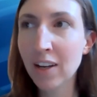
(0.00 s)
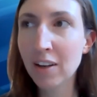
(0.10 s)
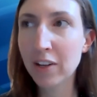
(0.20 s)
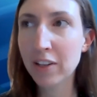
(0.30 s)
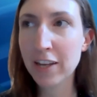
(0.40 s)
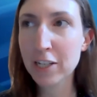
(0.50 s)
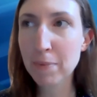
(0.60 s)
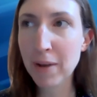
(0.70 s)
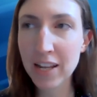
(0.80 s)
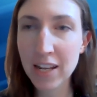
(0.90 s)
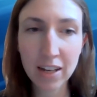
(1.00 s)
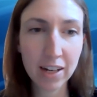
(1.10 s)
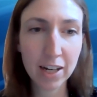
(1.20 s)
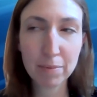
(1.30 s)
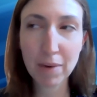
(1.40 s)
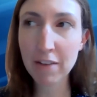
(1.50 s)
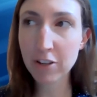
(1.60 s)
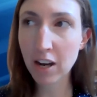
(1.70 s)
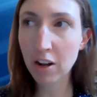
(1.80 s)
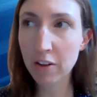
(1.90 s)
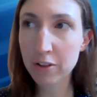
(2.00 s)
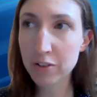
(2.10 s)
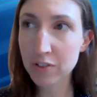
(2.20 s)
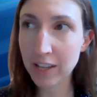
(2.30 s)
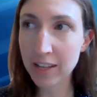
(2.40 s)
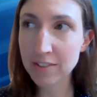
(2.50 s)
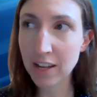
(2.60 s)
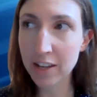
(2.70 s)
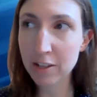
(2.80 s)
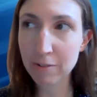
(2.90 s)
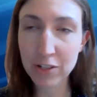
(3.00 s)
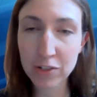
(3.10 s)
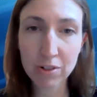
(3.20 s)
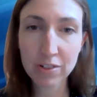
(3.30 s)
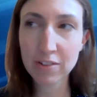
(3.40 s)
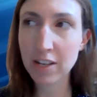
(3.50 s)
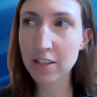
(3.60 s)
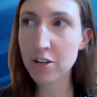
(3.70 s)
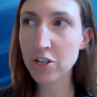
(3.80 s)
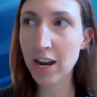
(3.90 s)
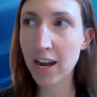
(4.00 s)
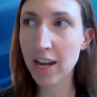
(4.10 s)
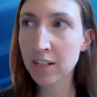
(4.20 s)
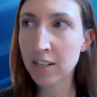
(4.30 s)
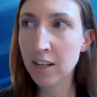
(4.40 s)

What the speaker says: Well, thanks, Penny. I've got all those links and the resources in the chat.